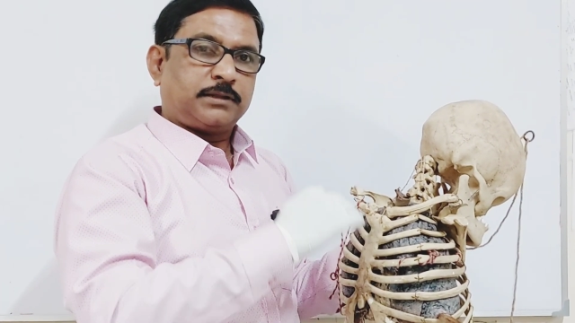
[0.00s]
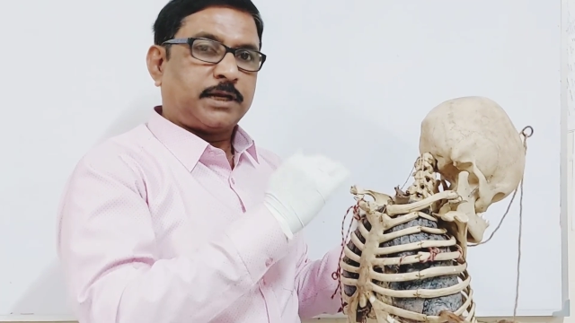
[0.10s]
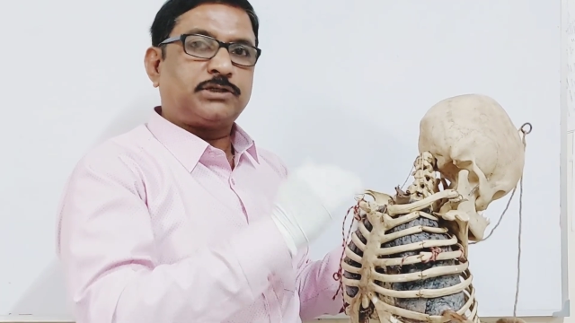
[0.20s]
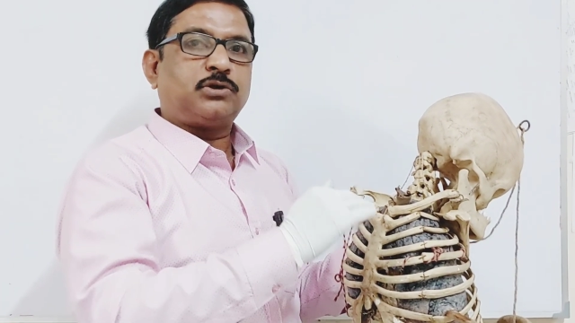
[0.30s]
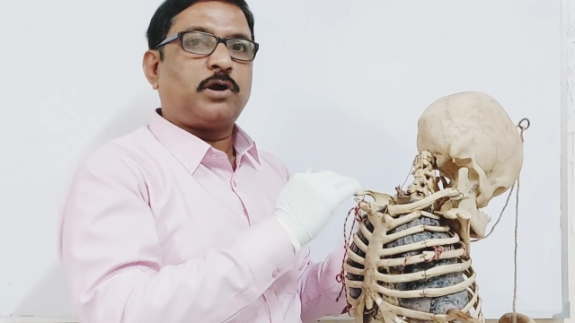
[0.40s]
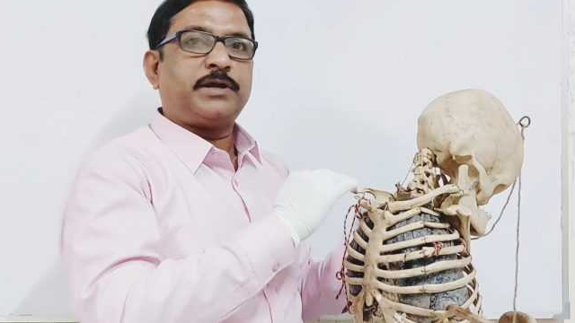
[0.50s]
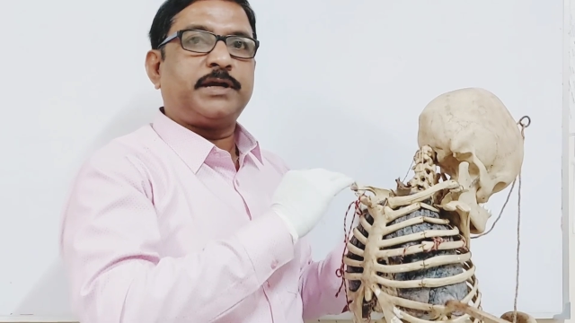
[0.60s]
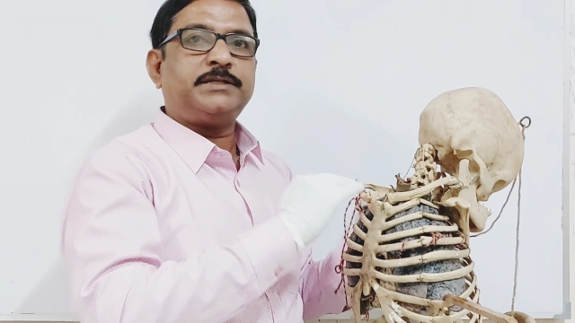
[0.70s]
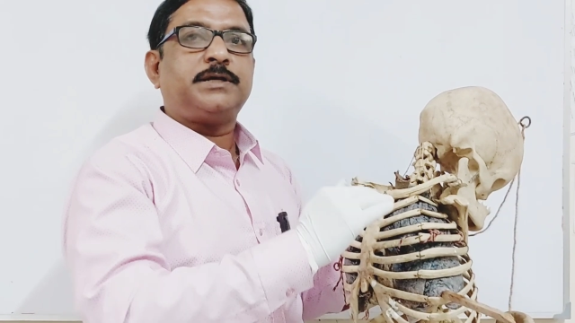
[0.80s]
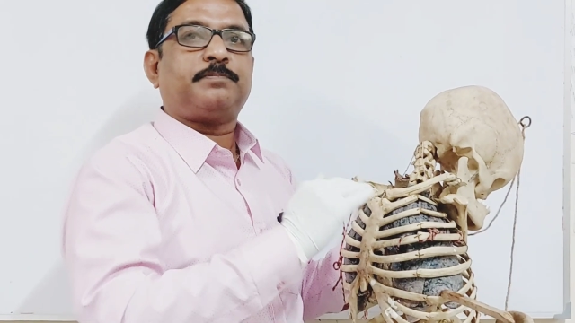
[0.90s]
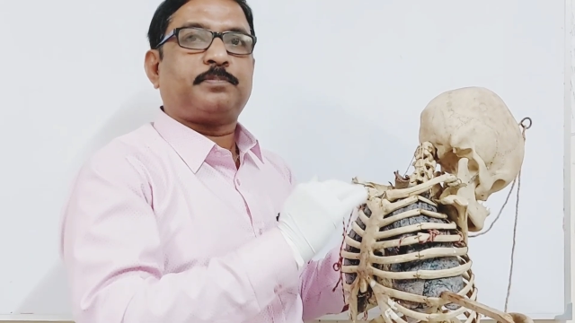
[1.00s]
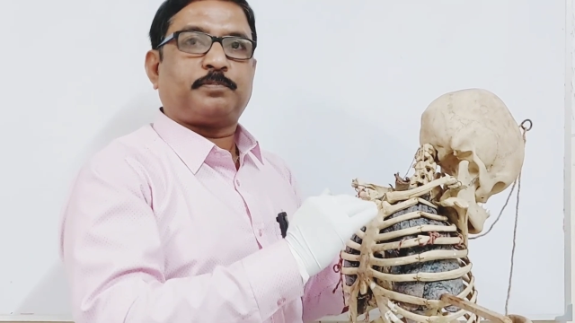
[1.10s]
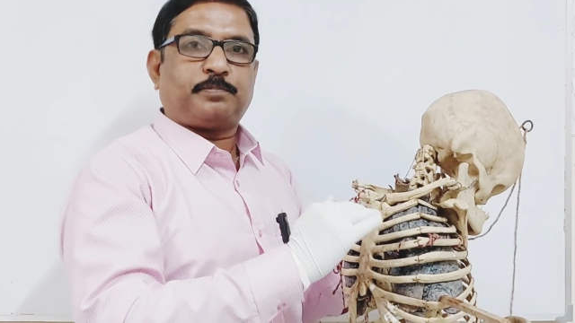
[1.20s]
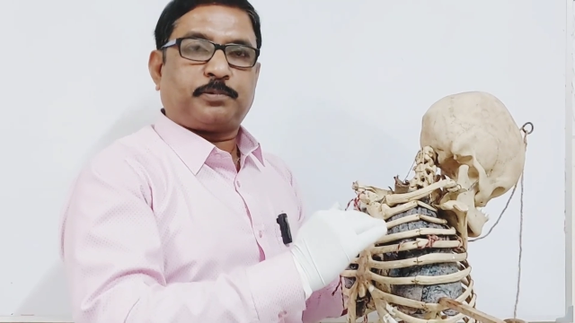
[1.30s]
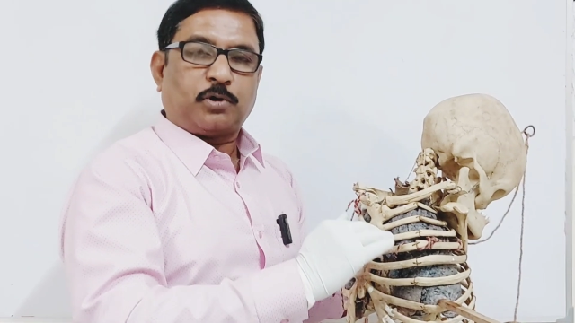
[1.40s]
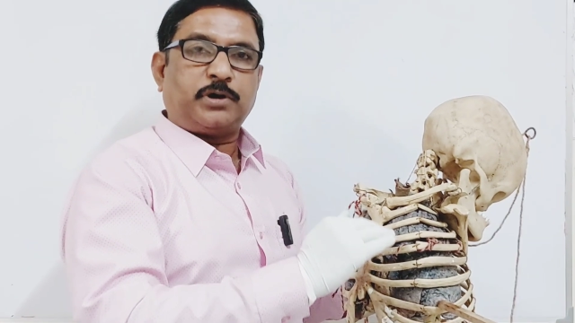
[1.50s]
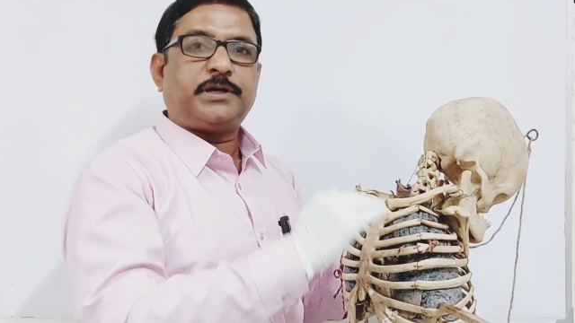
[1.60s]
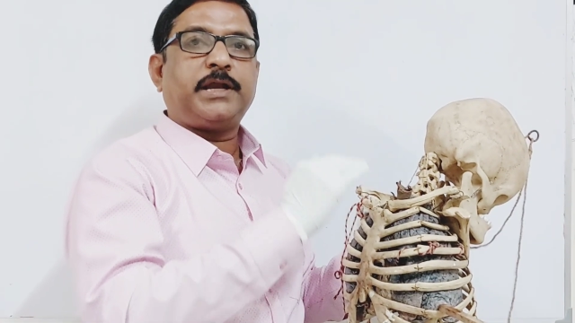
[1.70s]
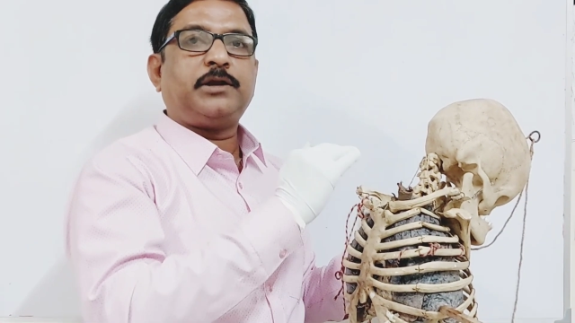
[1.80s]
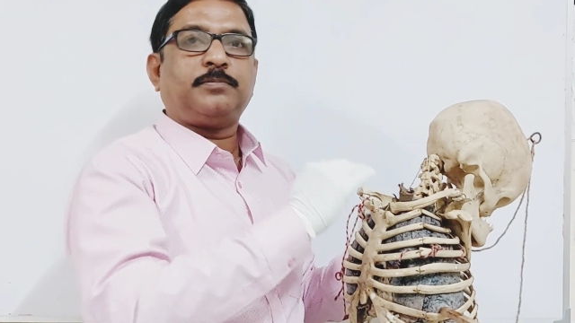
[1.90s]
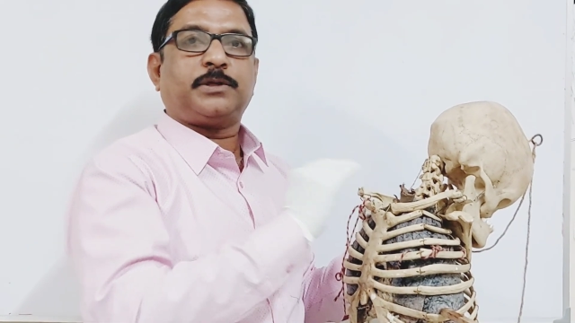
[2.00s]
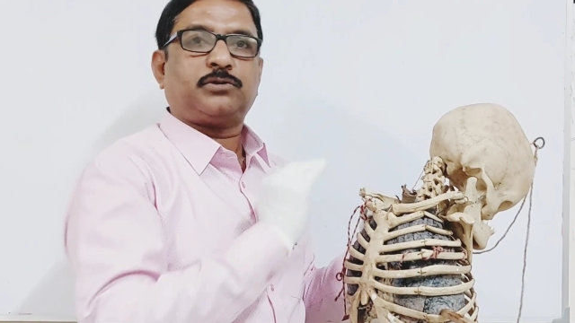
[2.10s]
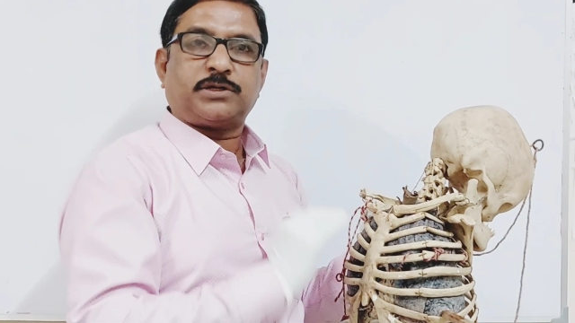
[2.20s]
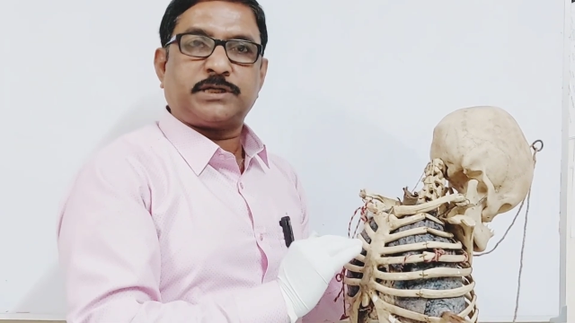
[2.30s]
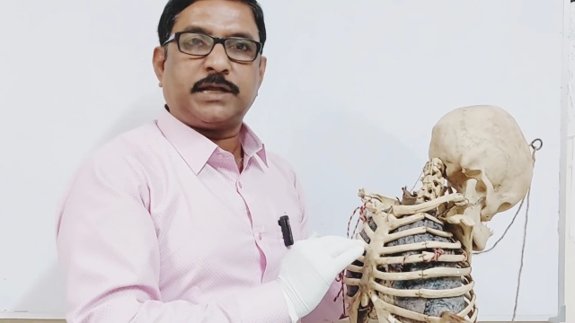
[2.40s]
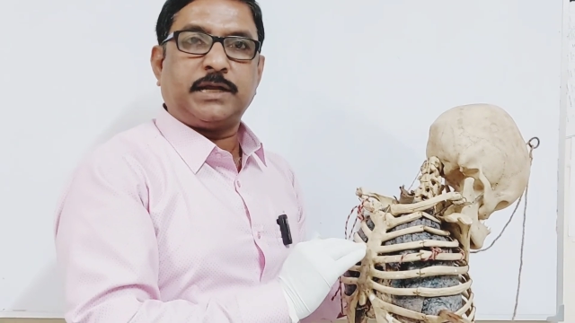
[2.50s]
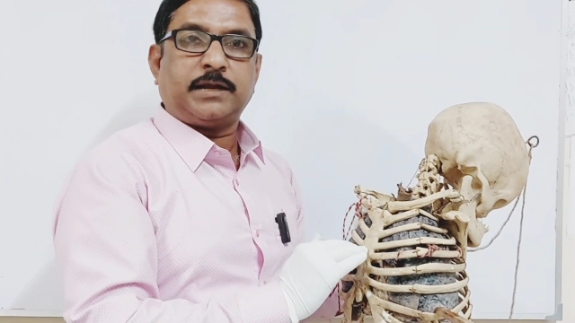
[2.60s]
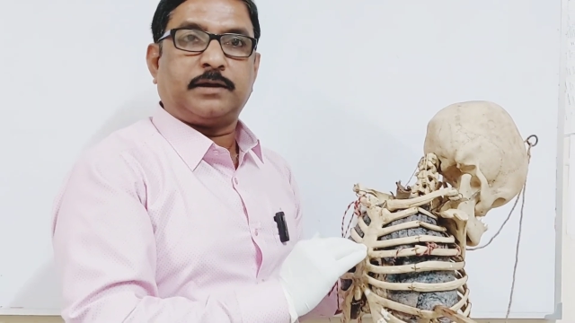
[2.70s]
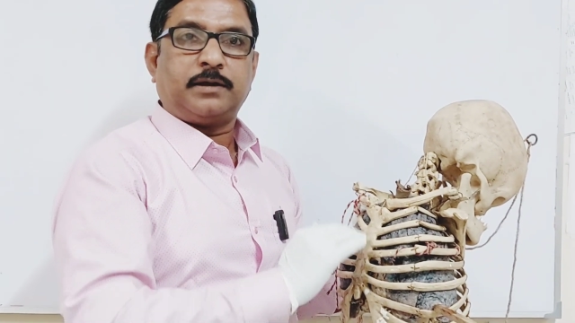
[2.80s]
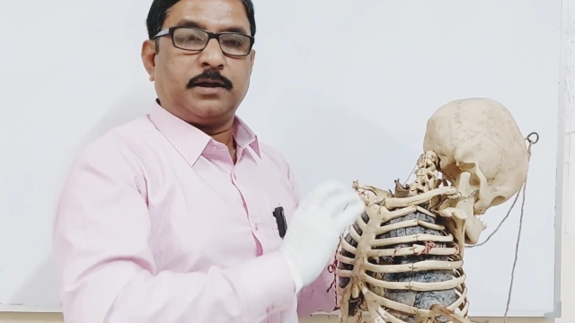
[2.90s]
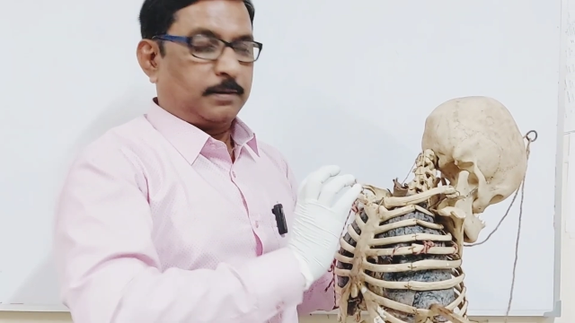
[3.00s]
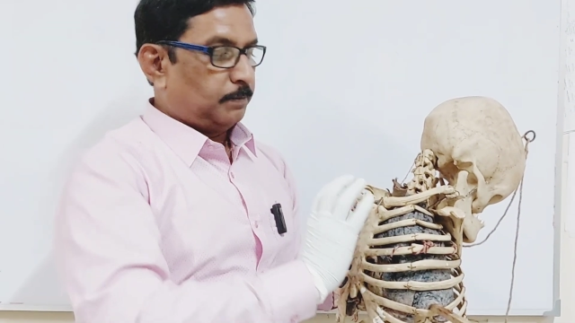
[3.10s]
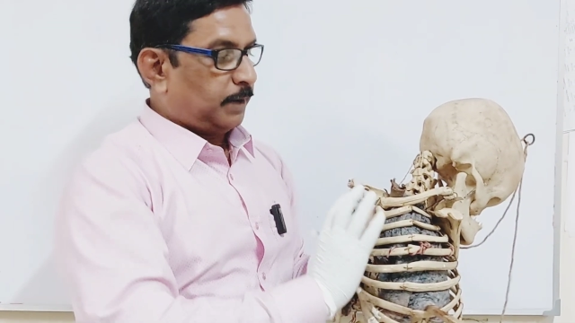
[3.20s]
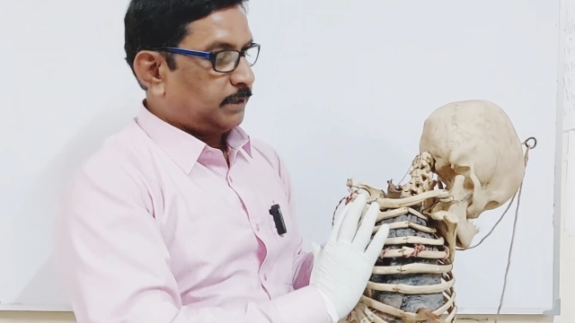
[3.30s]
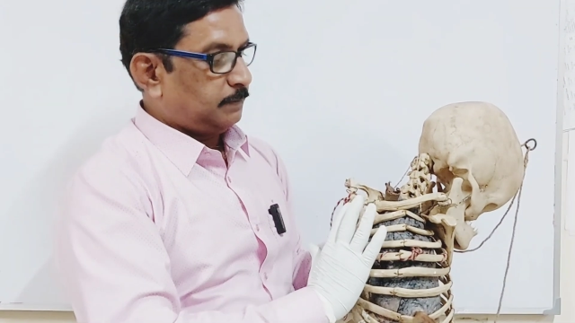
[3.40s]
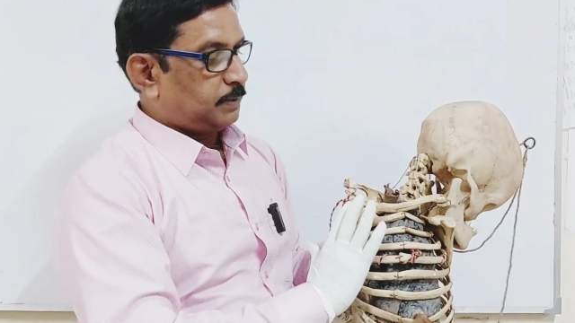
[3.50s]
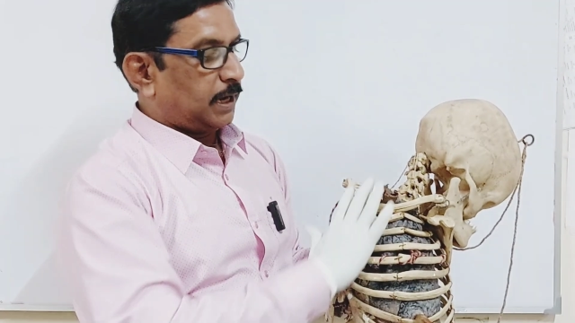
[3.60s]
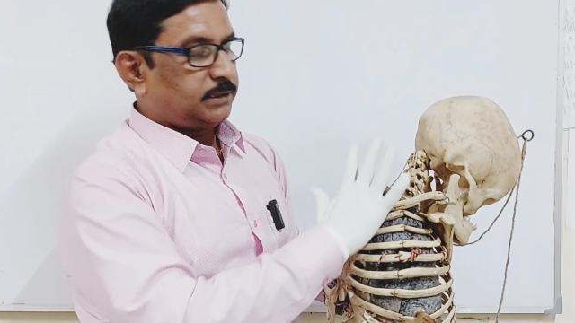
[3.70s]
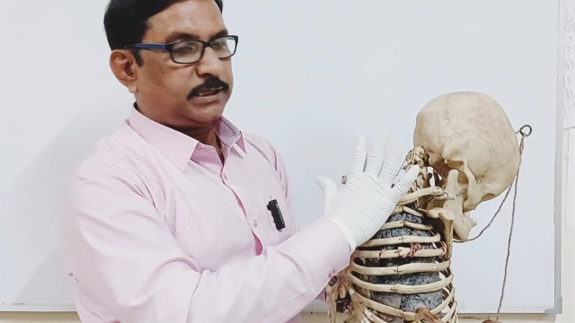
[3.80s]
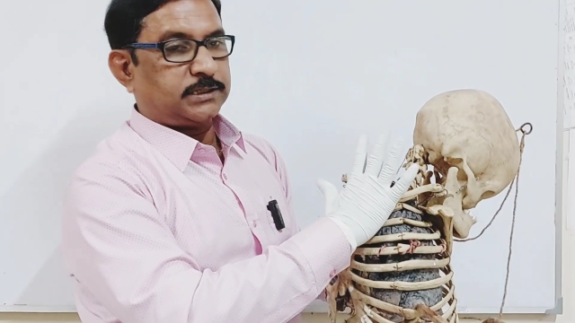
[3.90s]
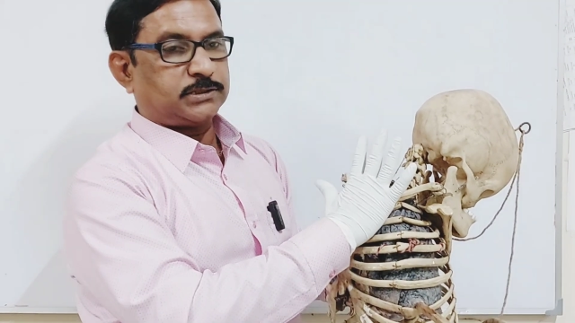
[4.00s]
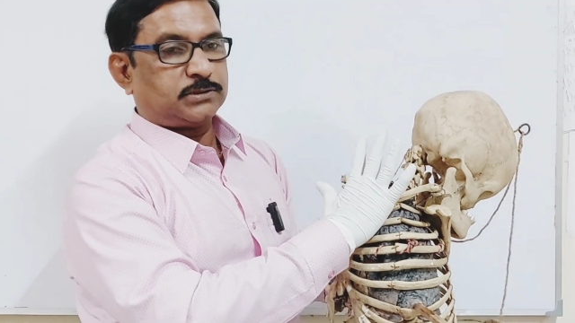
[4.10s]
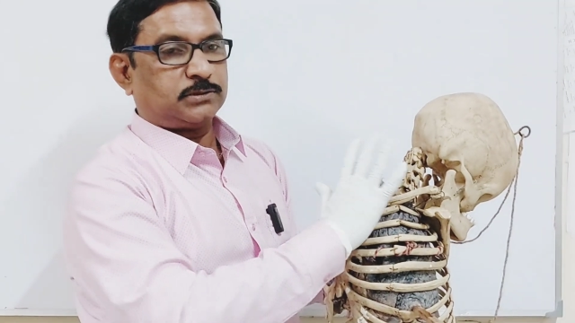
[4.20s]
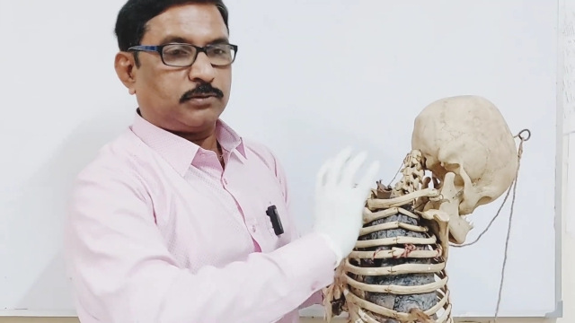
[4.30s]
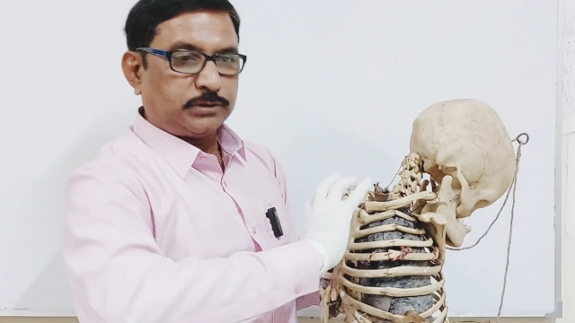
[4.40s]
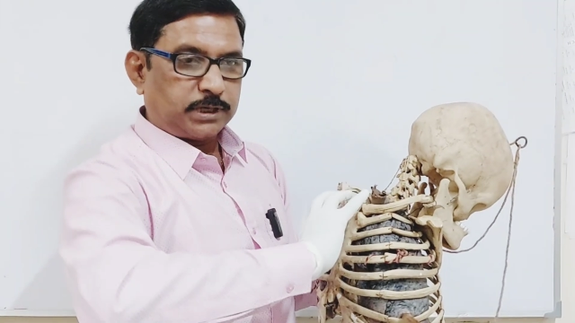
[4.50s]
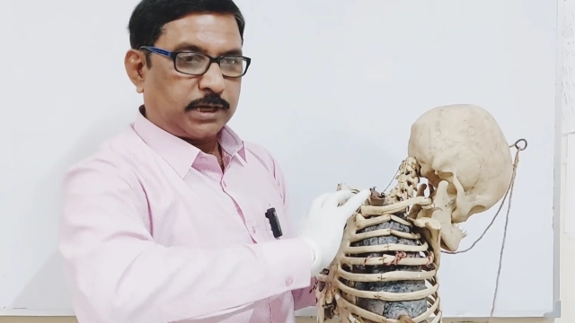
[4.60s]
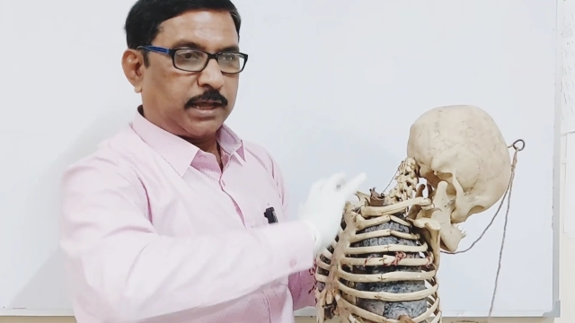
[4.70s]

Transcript: It is not, it is the content of the thoracic inlet. But the branches which are